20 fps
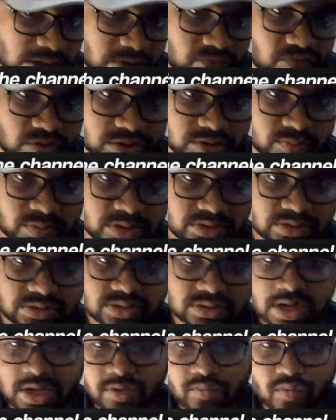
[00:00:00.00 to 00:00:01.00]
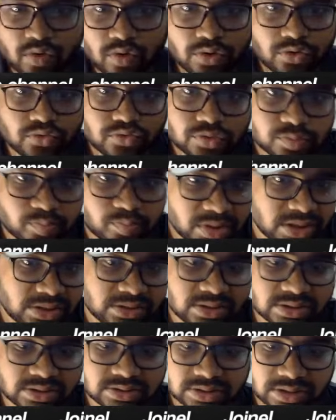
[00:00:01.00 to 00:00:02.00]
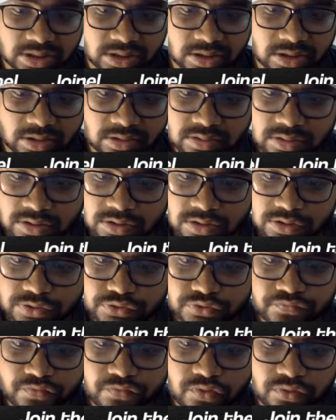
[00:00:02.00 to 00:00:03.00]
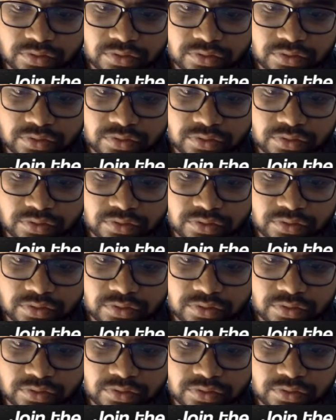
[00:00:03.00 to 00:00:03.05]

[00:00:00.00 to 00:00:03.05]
which means I want to split this layer. So for